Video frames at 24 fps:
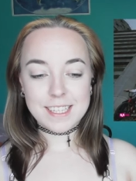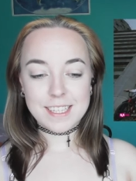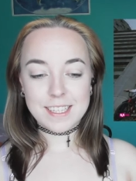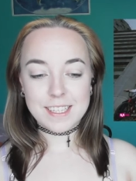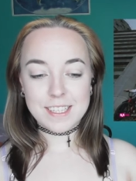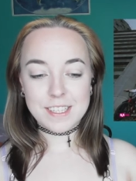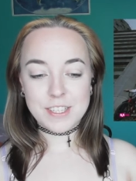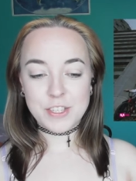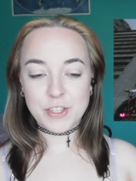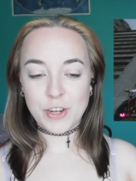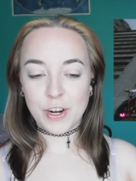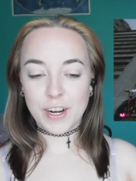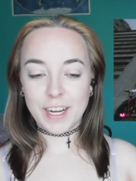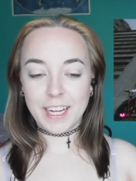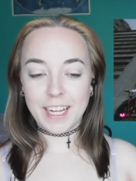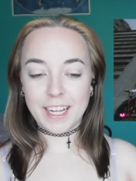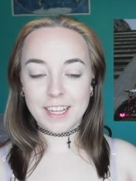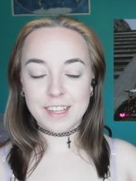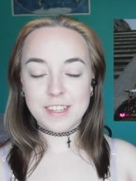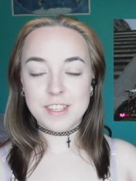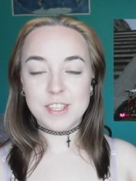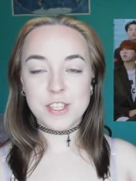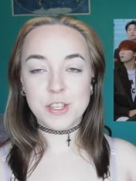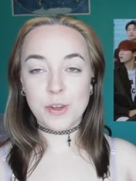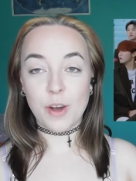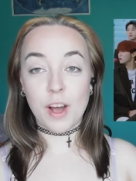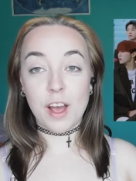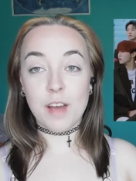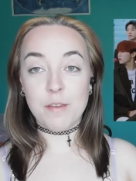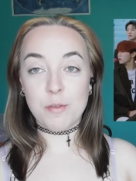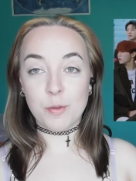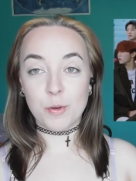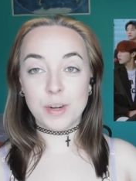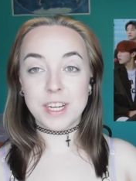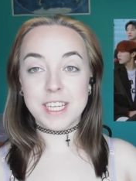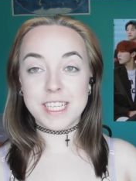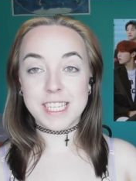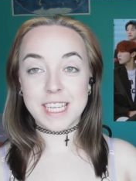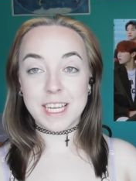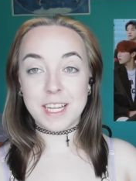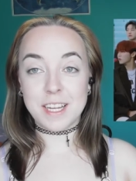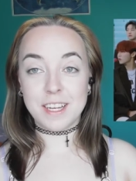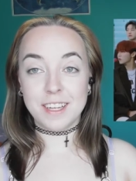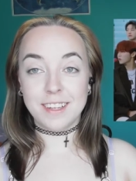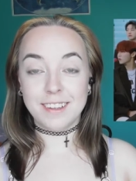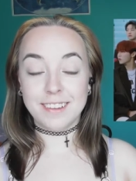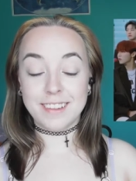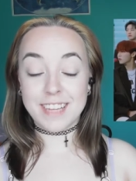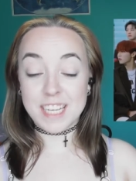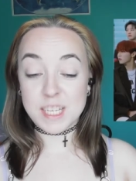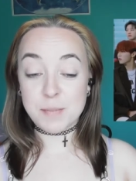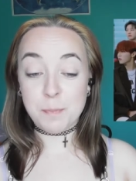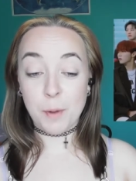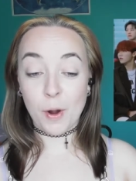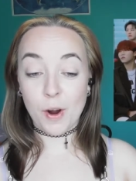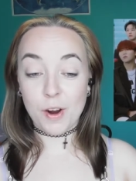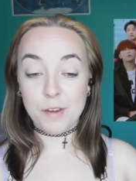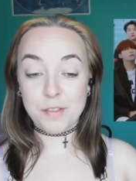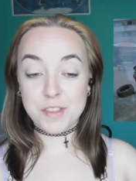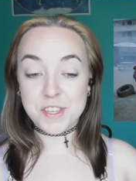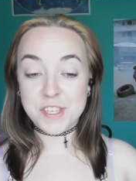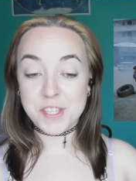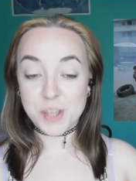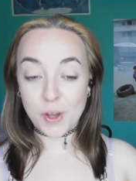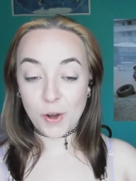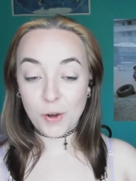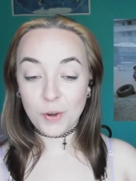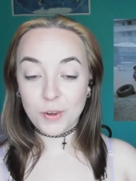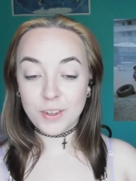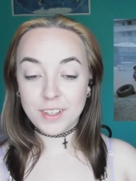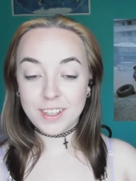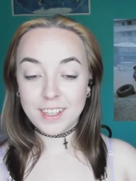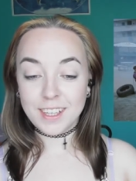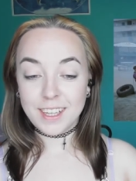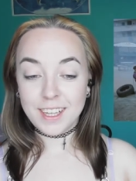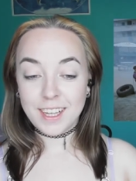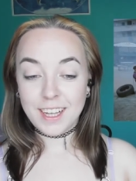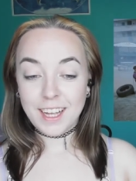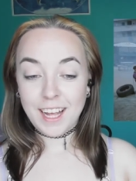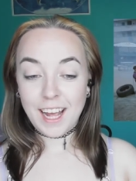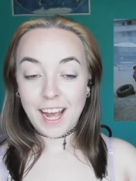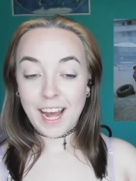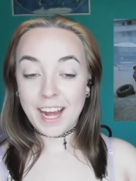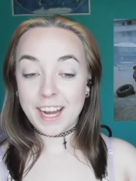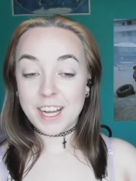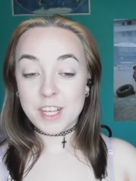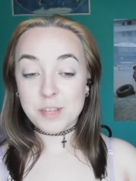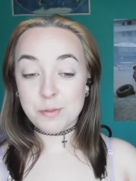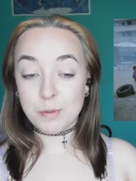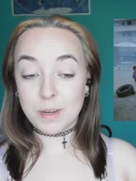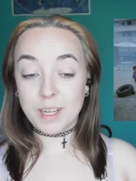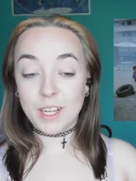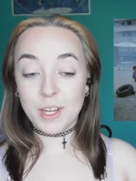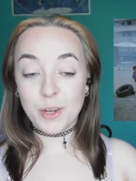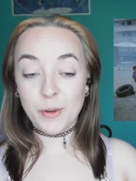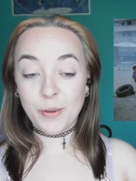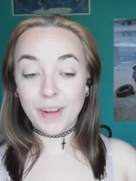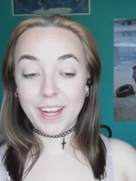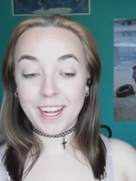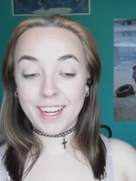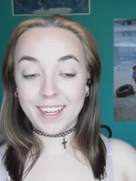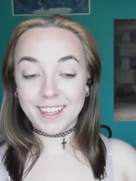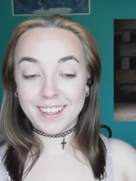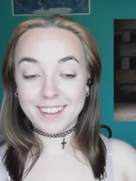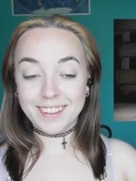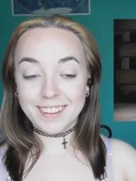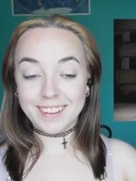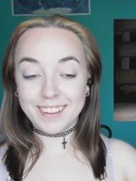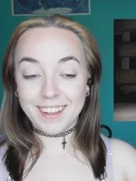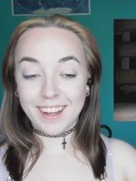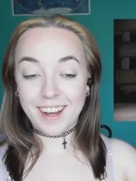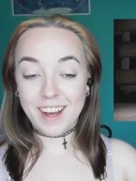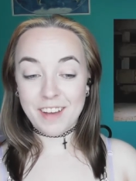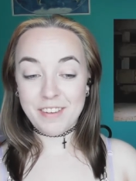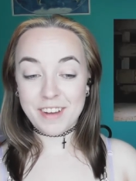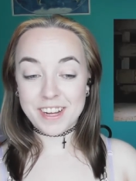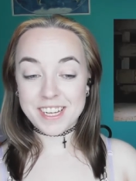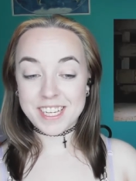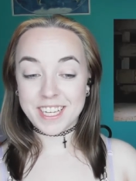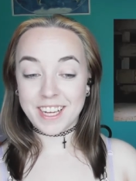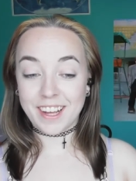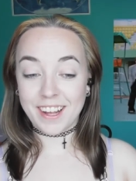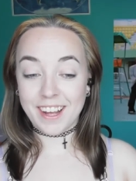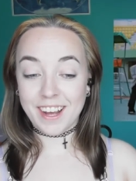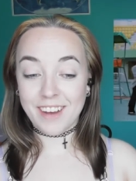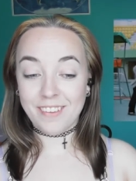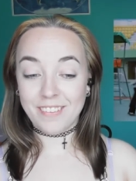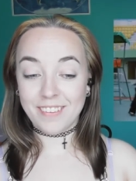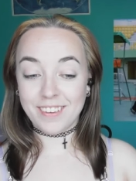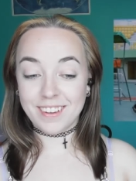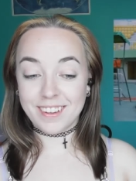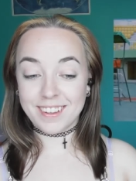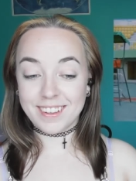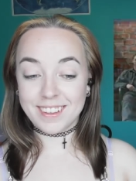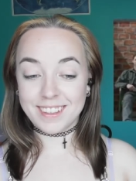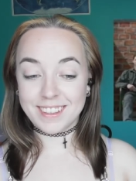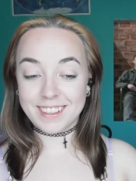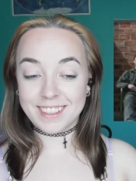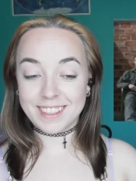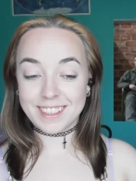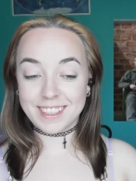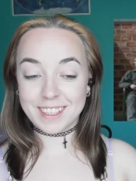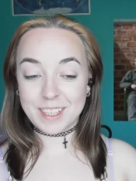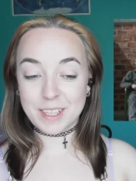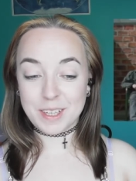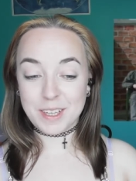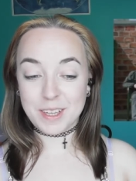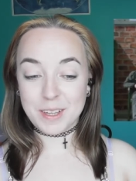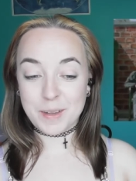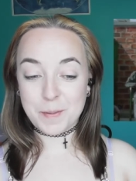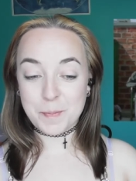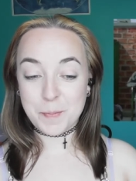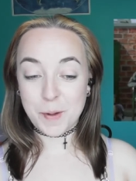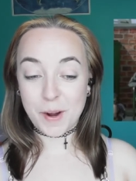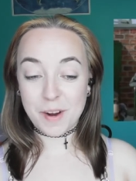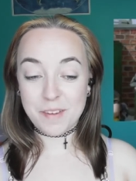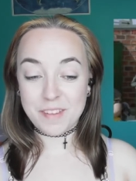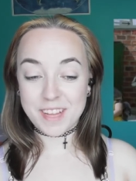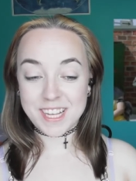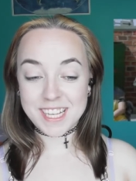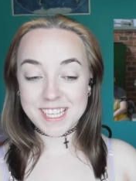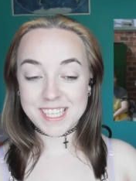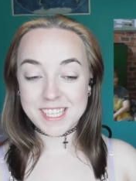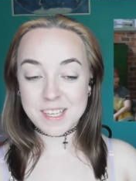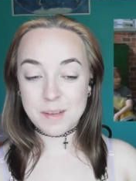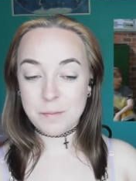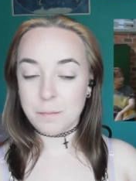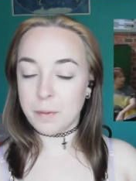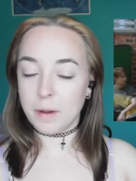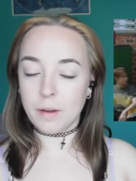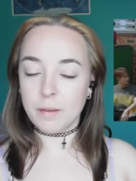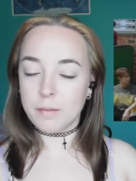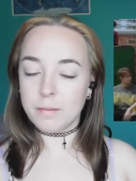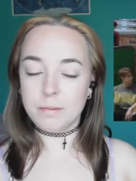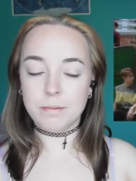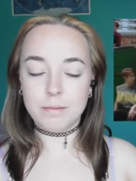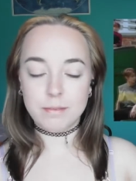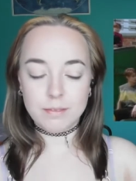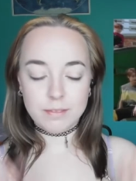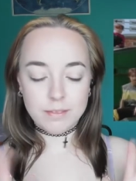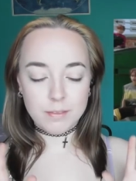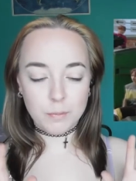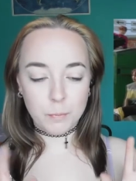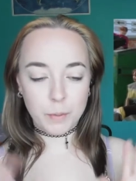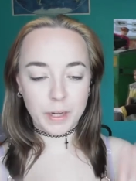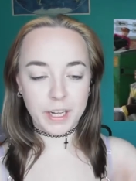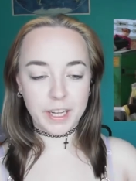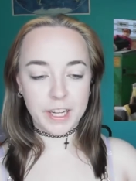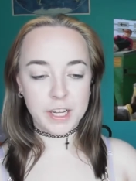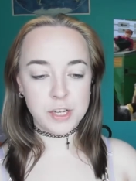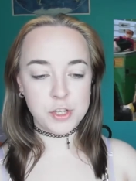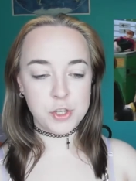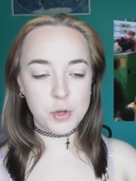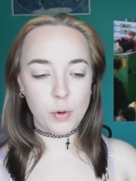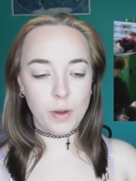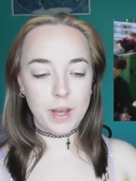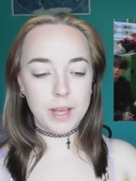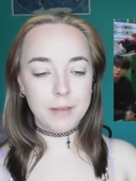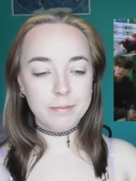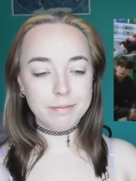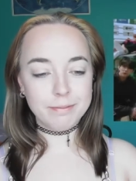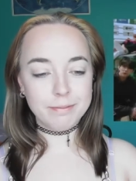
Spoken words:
Starting again. So I have already seen this part of the song, and it's really annoying that I had to cut out part of this, but we're gonna enjoy.